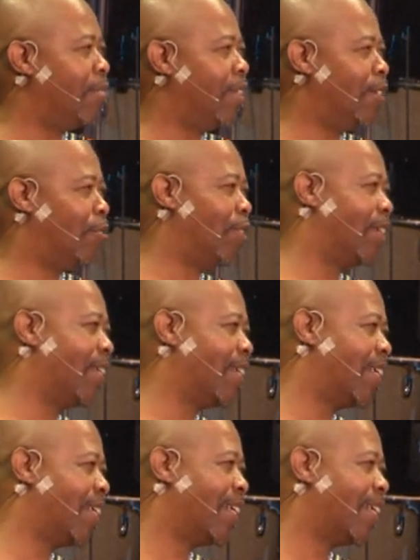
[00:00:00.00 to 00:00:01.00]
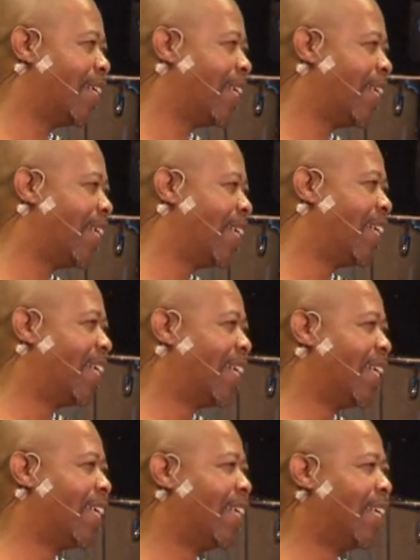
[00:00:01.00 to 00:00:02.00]
delivers the bound, not
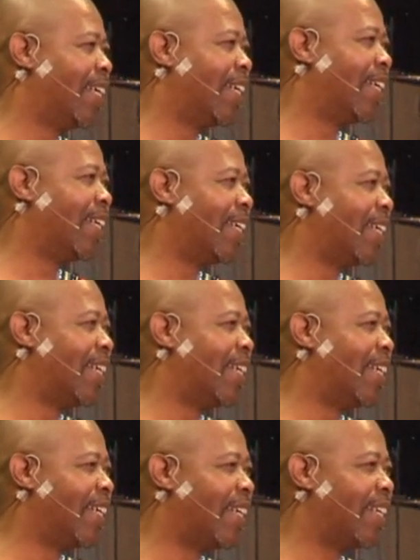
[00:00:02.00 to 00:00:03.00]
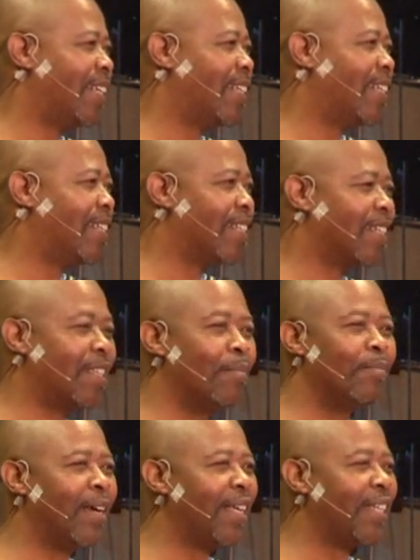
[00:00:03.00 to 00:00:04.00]
aware that they were
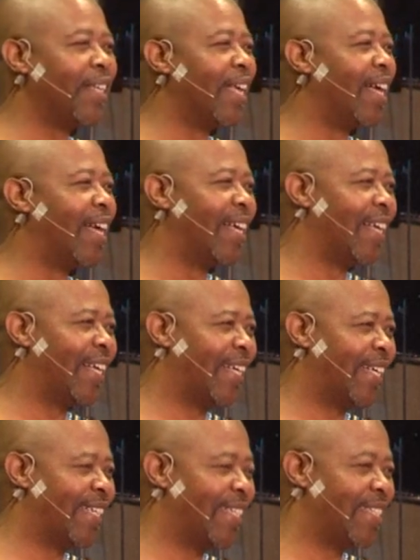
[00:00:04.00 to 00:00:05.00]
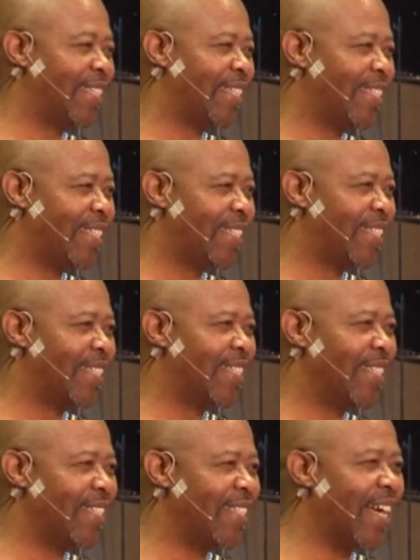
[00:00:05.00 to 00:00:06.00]
bound. Who is he?
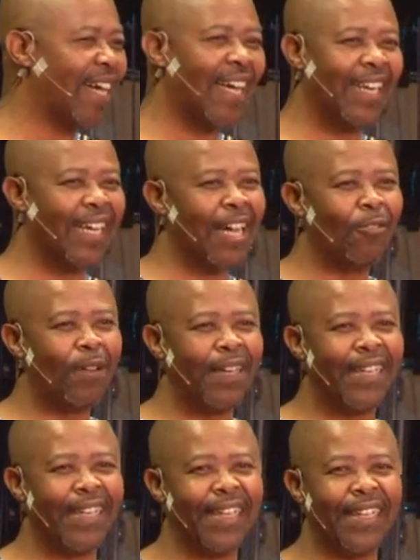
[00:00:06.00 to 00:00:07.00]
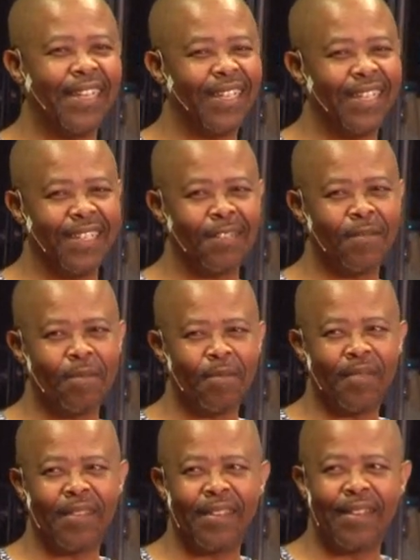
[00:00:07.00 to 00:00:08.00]
Who might
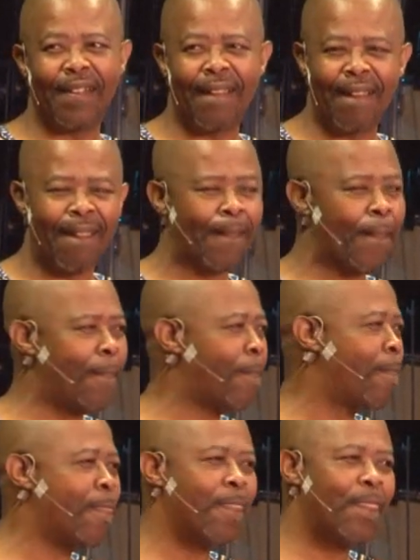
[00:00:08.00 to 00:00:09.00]
be equal to him?